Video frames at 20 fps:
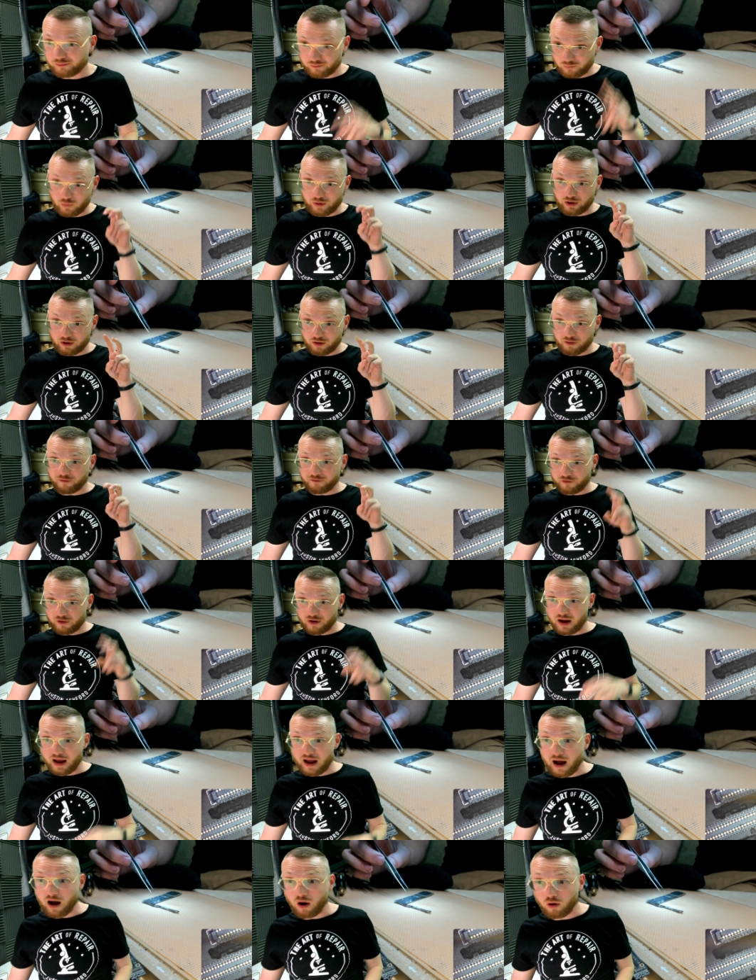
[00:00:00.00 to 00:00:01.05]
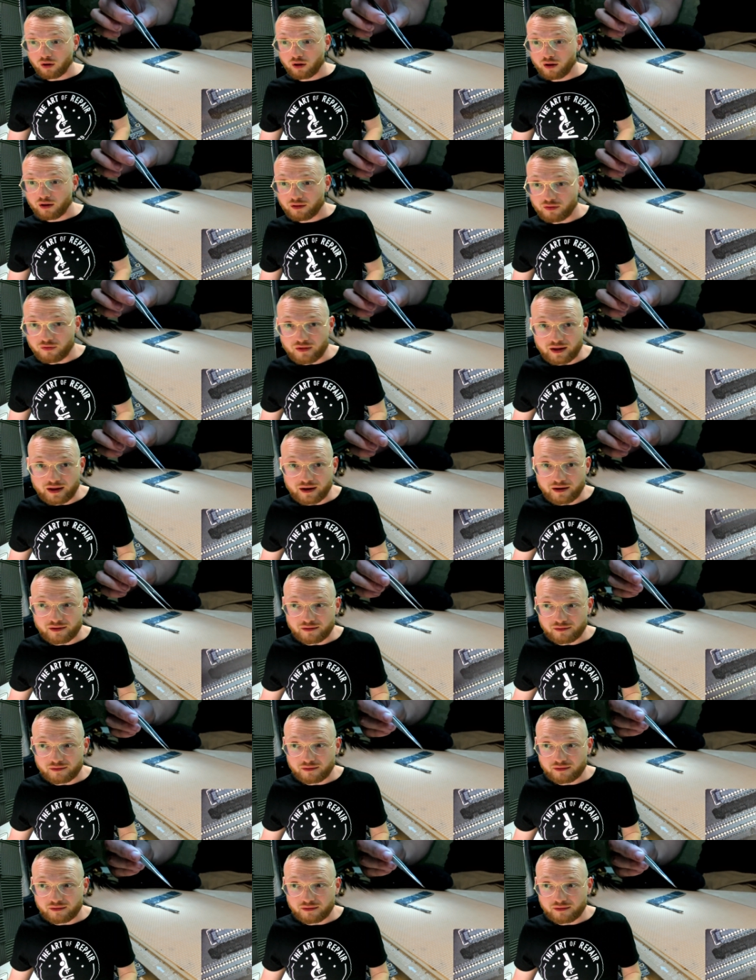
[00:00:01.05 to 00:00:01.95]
Weird for now, than